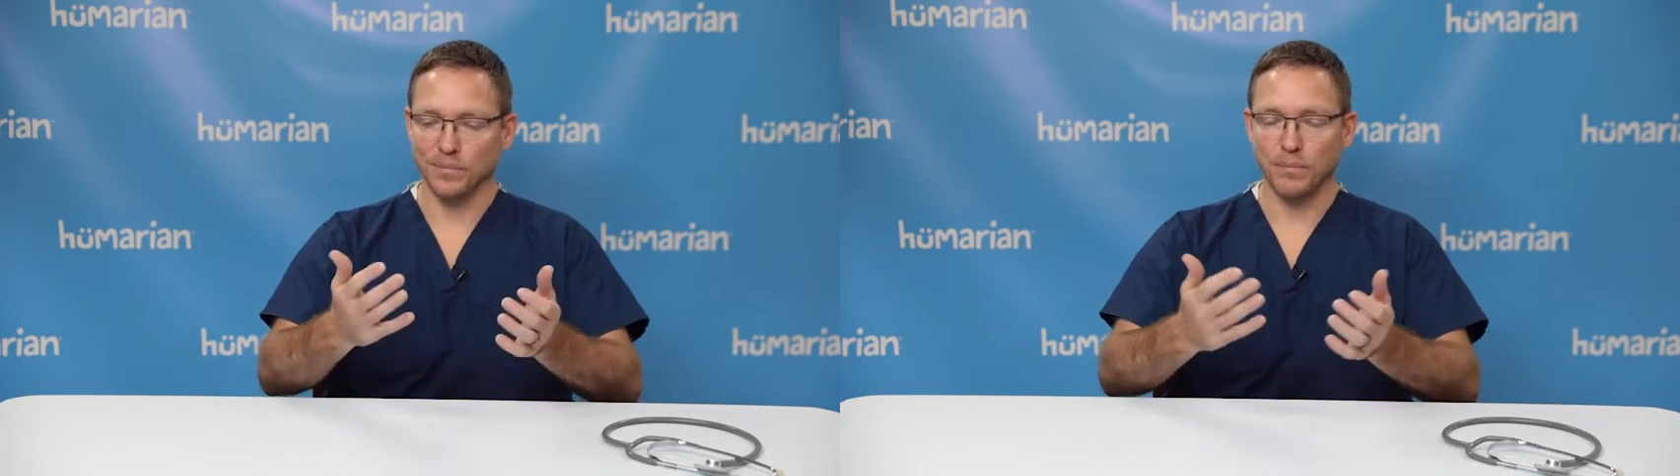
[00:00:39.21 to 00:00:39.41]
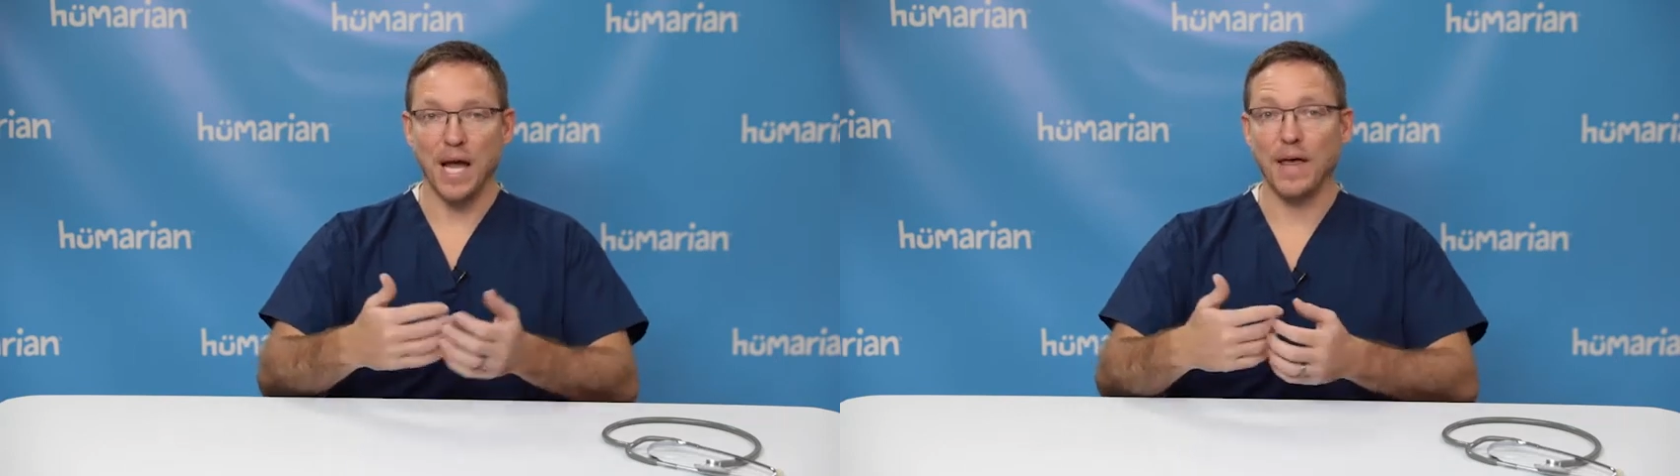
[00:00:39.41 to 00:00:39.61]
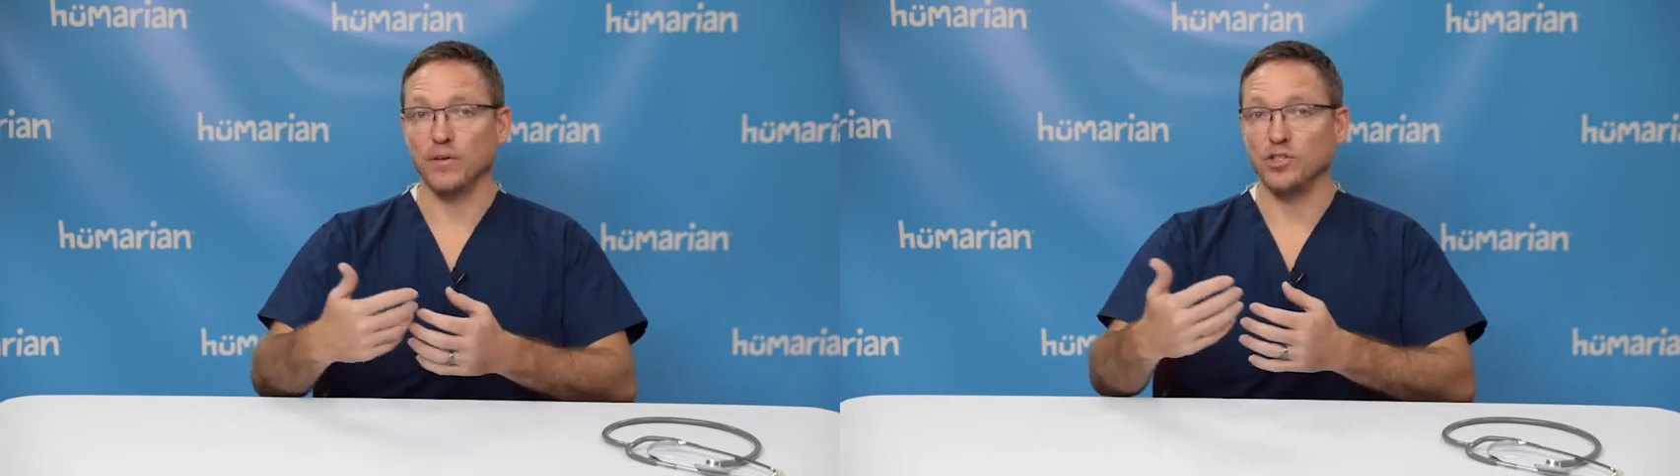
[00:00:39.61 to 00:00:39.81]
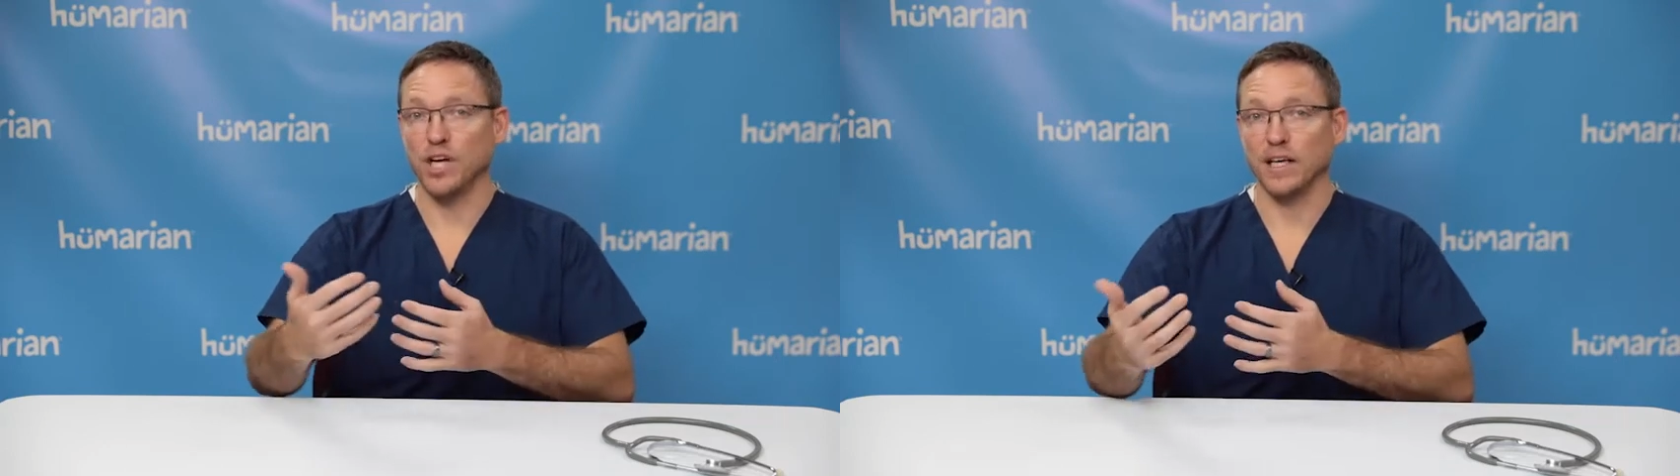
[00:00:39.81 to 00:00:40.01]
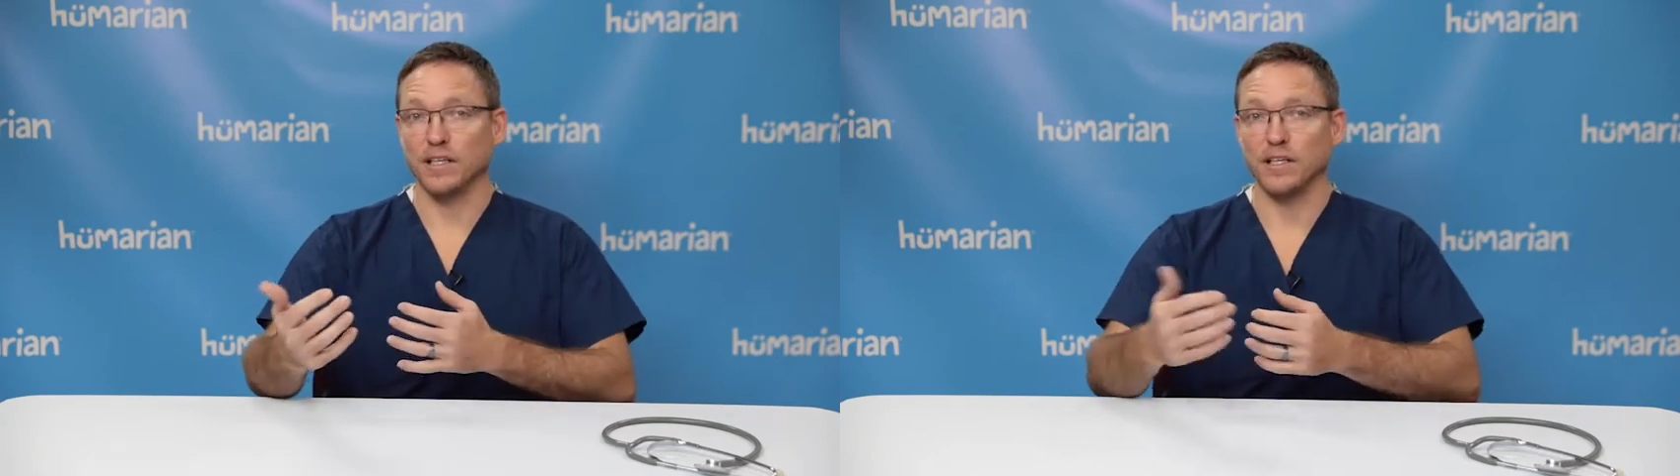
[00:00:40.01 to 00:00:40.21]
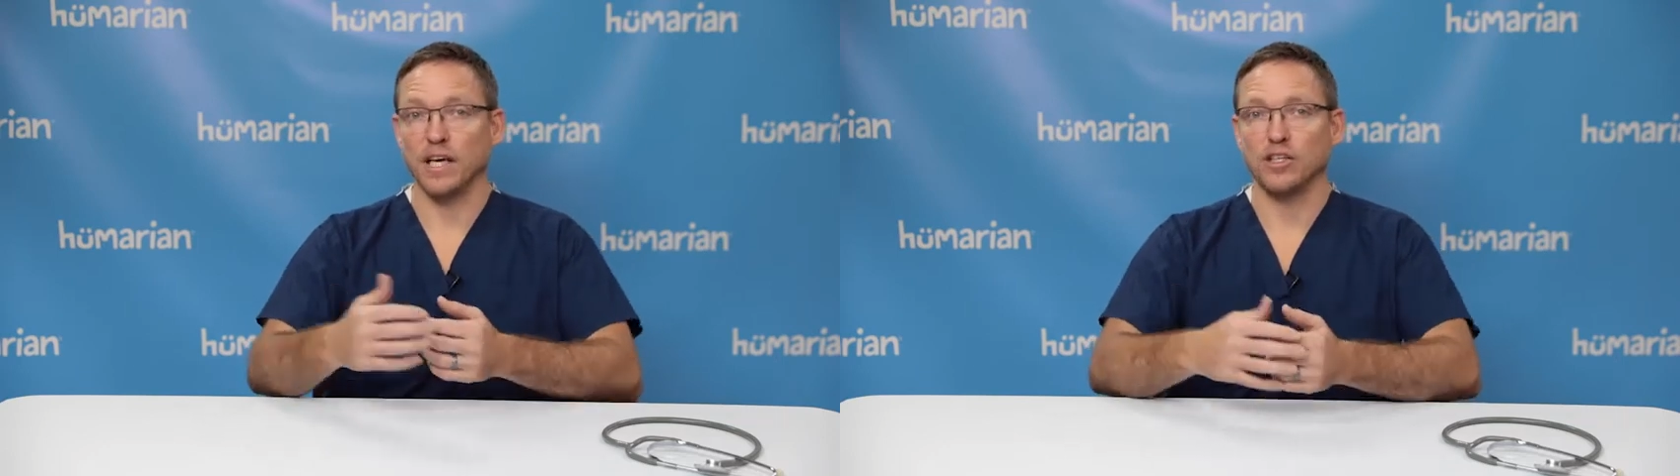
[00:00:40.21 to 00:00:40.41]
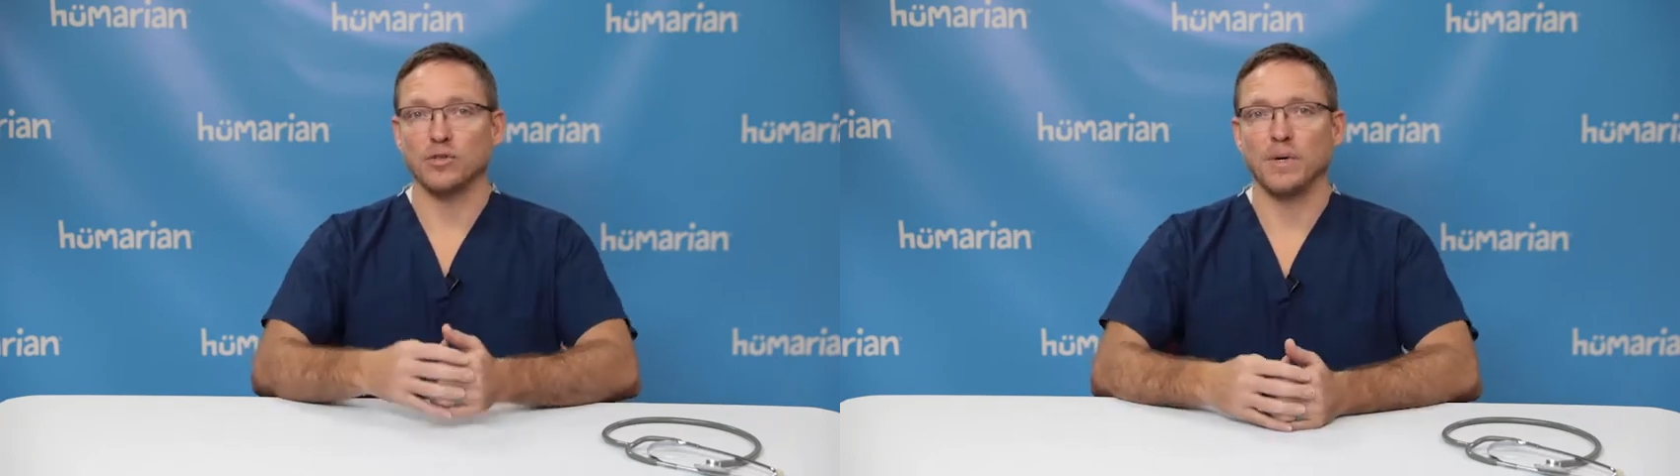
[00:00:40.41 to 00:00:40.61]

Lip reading: pathogenic in nature,